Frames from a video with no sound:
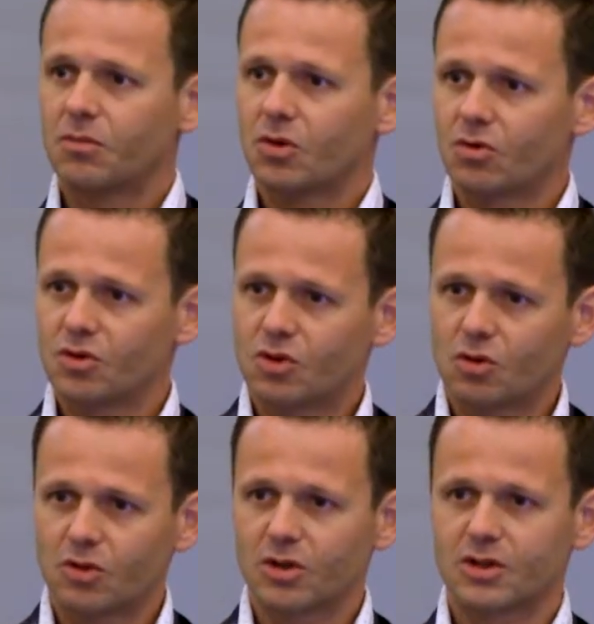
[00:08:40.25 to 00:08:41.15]

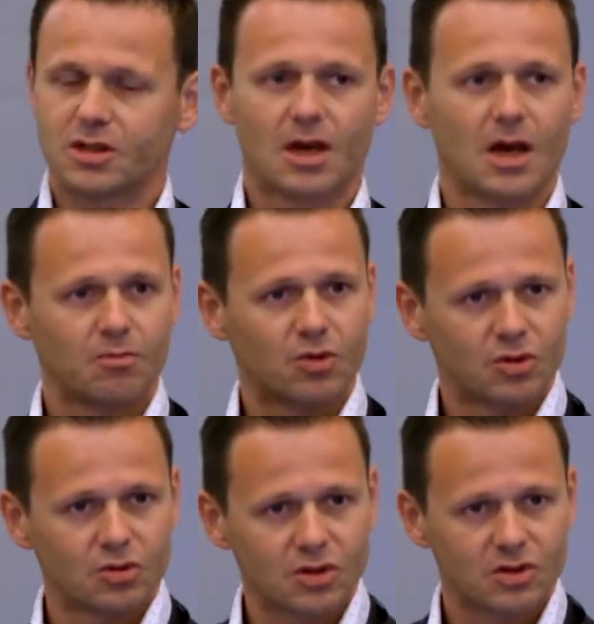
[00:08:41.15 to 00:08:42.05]
consumers and
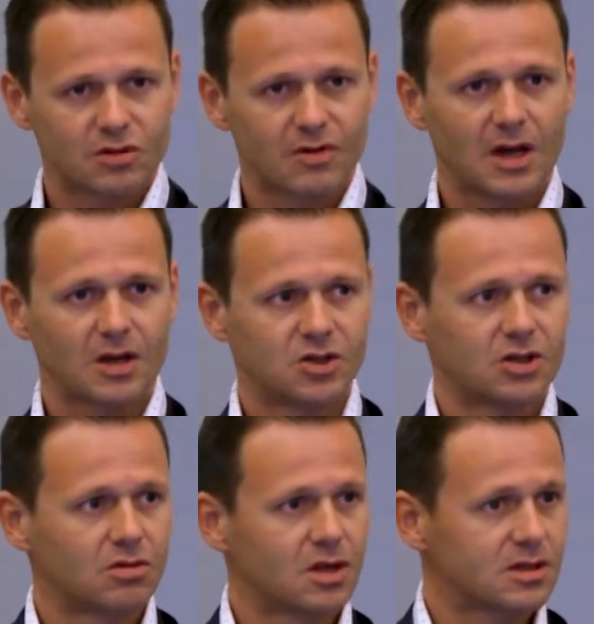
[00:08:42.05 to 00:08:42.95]
producers of energy
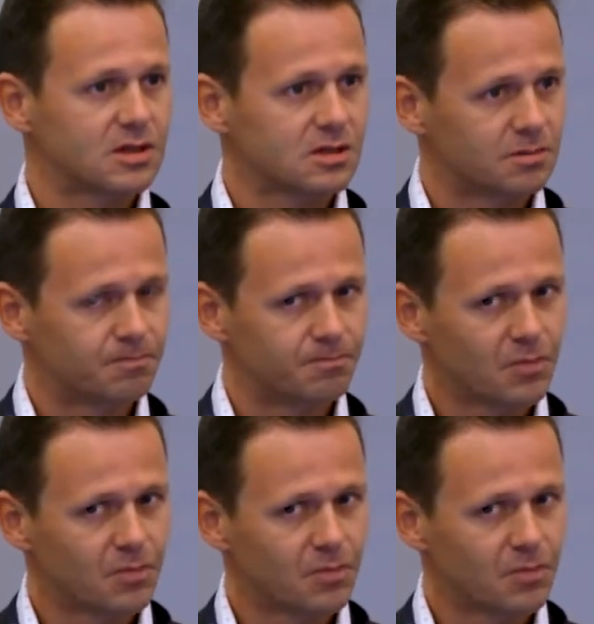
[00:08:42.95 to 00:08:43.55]
to that system.